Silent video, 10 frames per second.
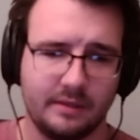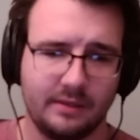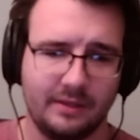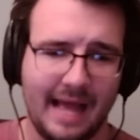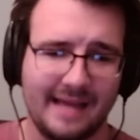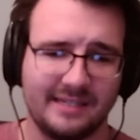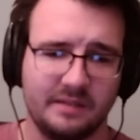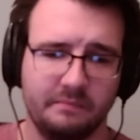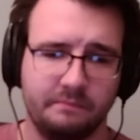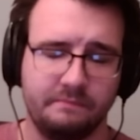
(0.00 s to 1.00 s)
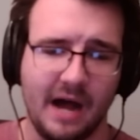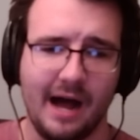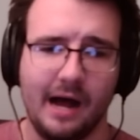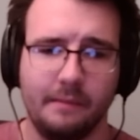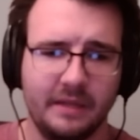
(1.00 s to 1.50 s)
last
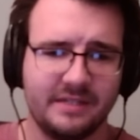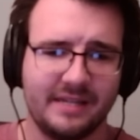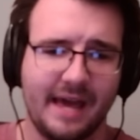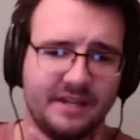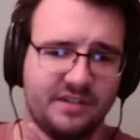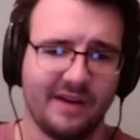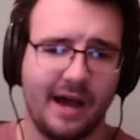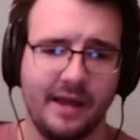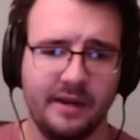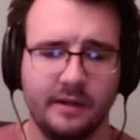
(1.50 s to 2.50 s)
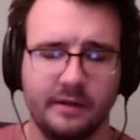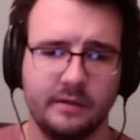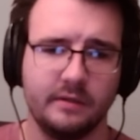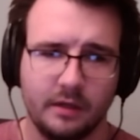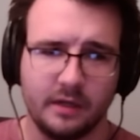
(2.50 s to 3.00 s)
bomb is satisfied.
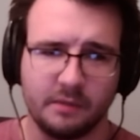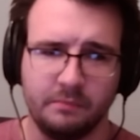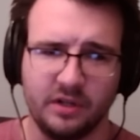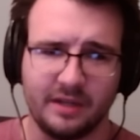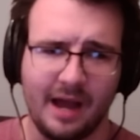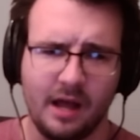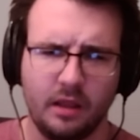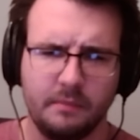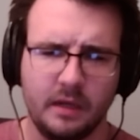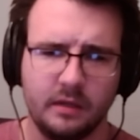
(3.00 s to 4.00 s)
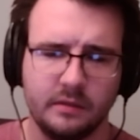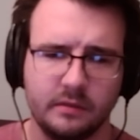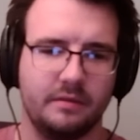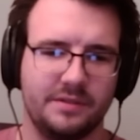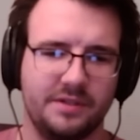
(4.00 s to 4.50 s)
I complete a column.
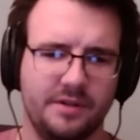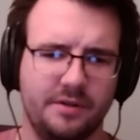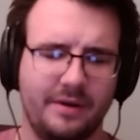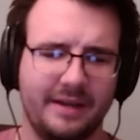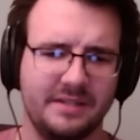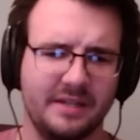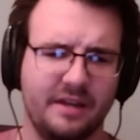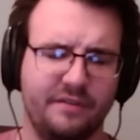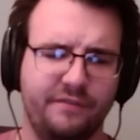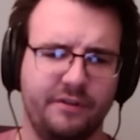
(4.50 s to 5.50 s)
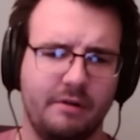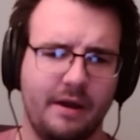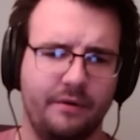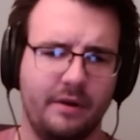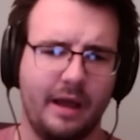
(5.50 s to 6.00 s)
So I guess I gotta figure
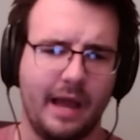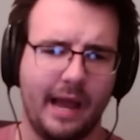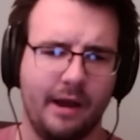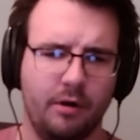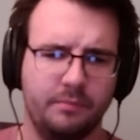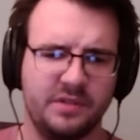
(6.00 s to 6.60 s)
out how I'm